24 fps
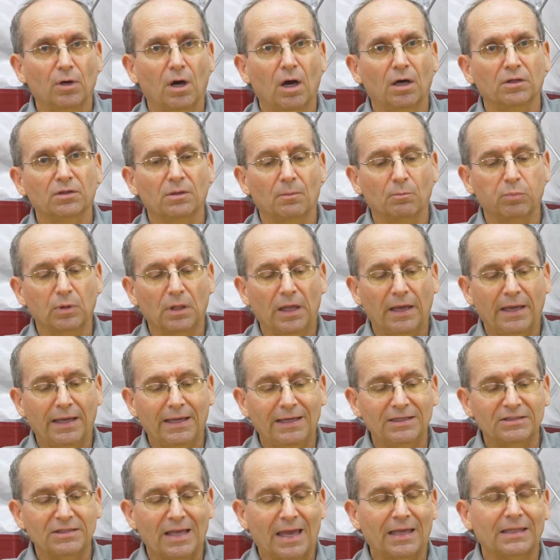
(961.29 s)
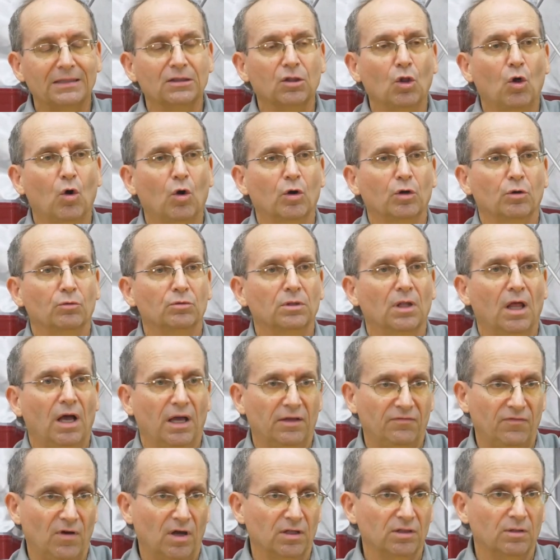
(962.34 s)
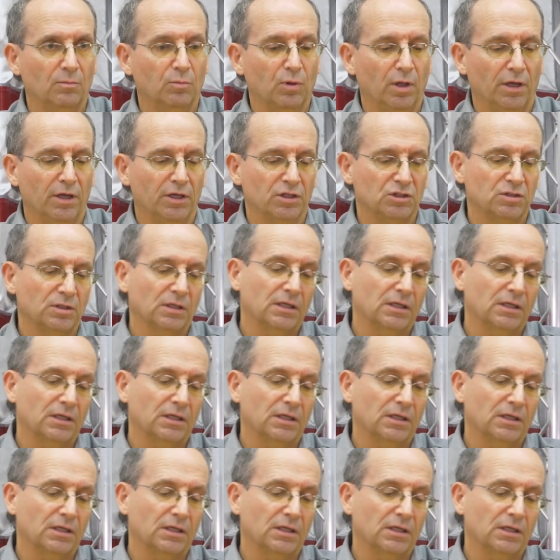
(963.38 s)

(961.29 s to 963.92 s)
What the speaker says: on the blades and longer life on the blades,